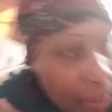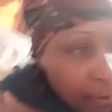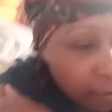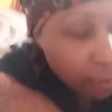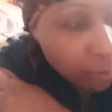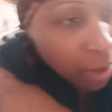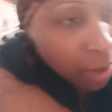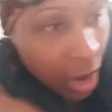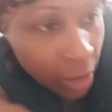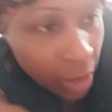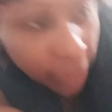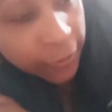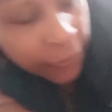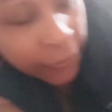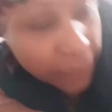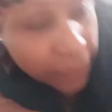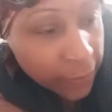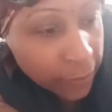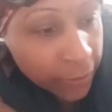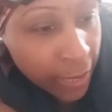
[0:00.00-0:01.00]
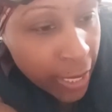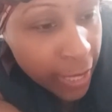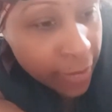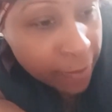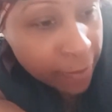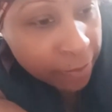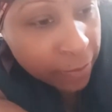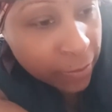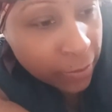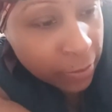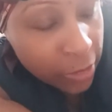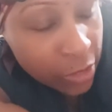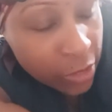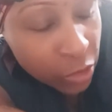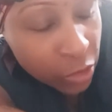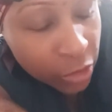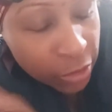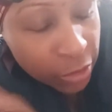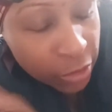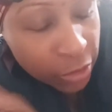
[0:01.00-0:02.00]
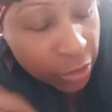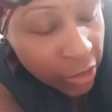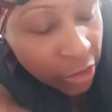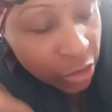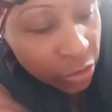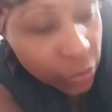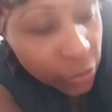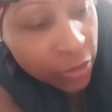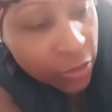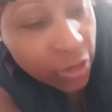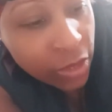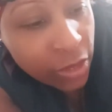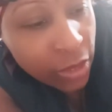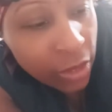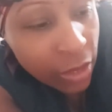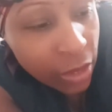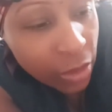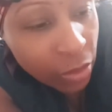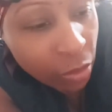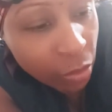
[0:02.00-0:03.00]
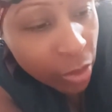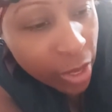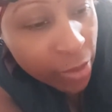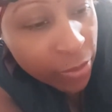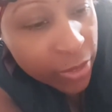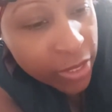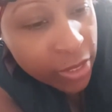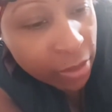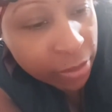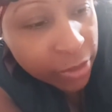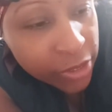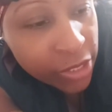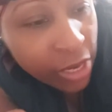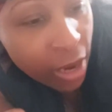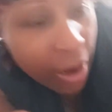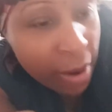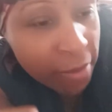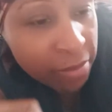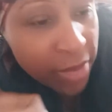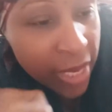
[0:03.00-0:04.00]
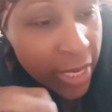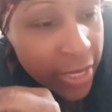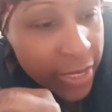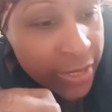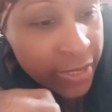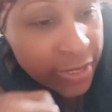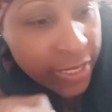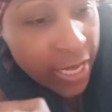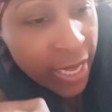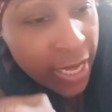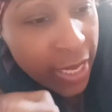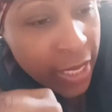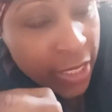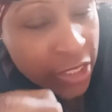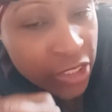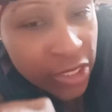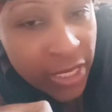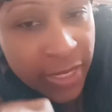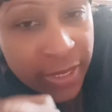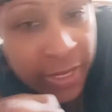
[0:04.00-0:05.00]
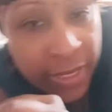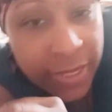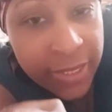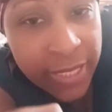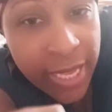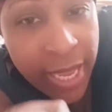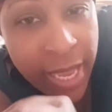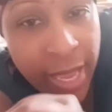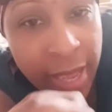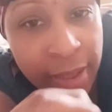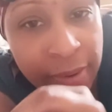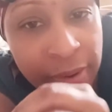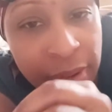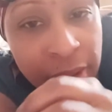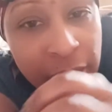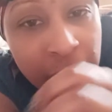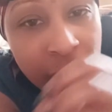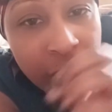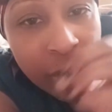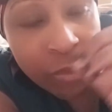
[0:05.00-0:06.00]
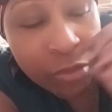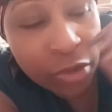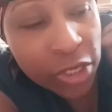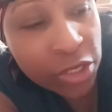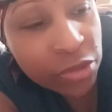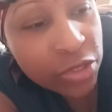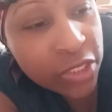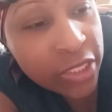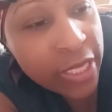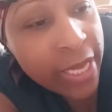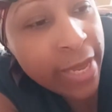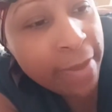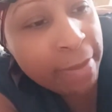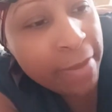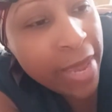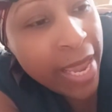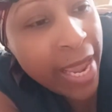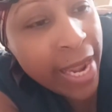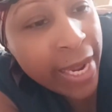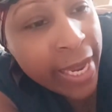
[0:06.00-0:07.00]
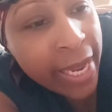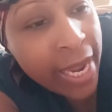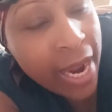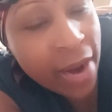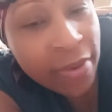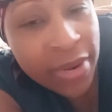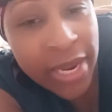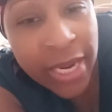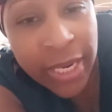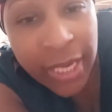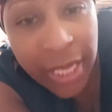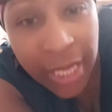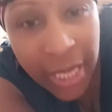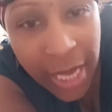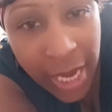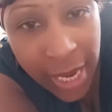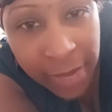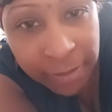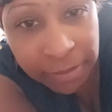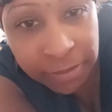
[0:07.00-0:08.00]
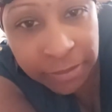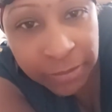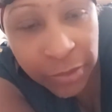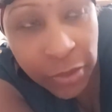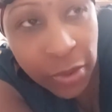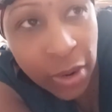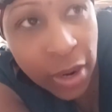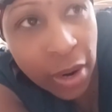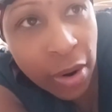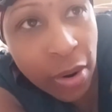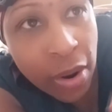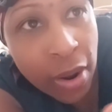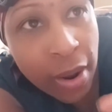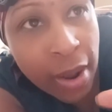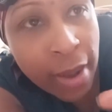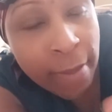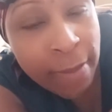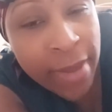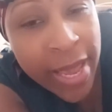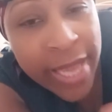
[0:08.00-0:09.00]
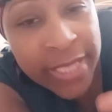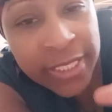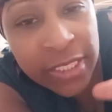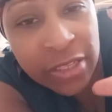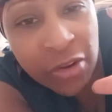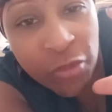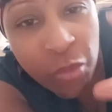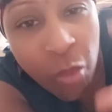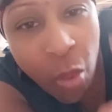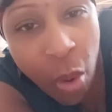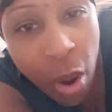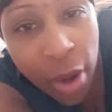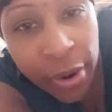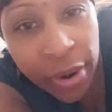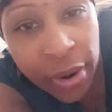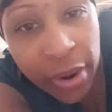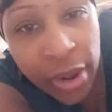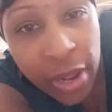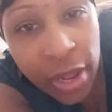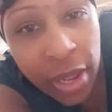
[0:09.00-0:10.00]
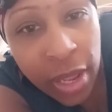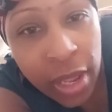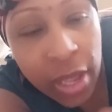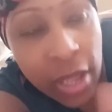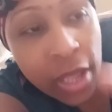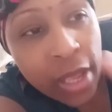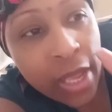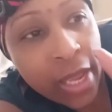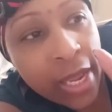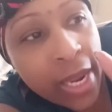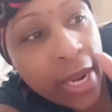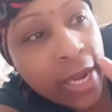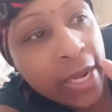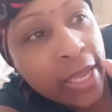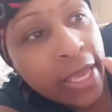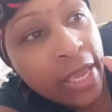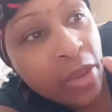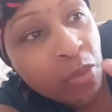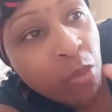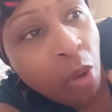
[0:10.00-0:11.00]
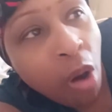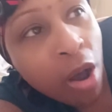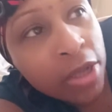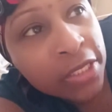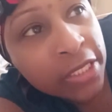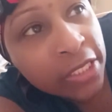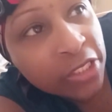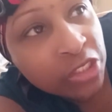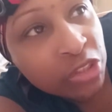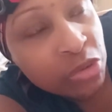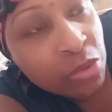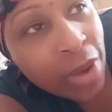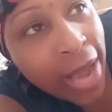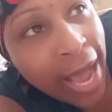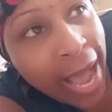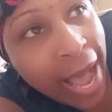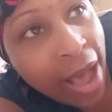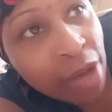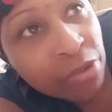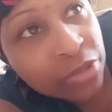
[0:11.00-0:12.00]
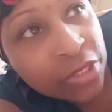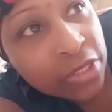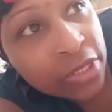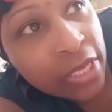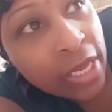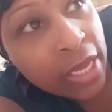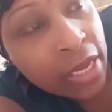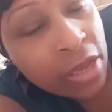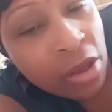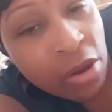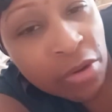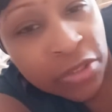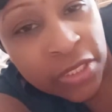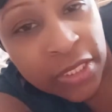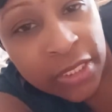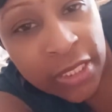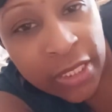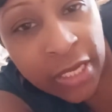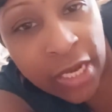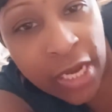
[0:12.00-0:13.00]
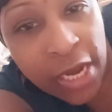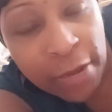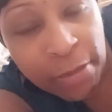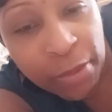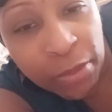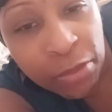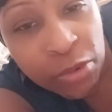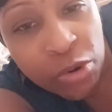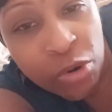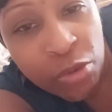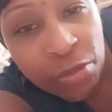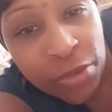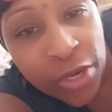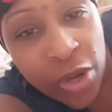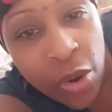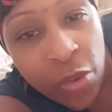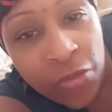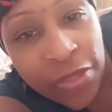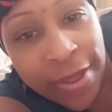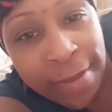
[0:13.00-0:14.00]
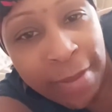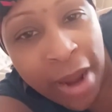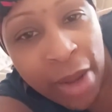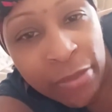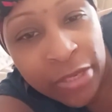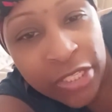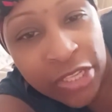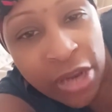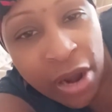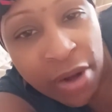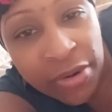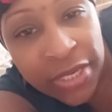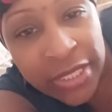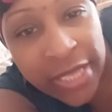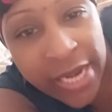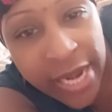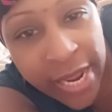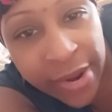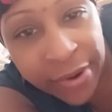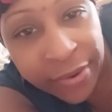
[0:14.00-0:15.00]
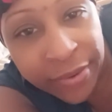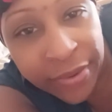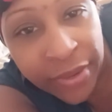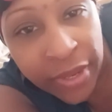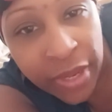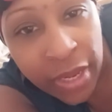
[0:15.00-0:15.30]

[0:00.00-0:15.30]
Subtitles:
Mark, right? Look, the book of Luke. When will your return be? And it said, and Jesus said, when you see a man carrying a cup or a basin of water, and he walks into a house and goes into the upper room, know that my return is near.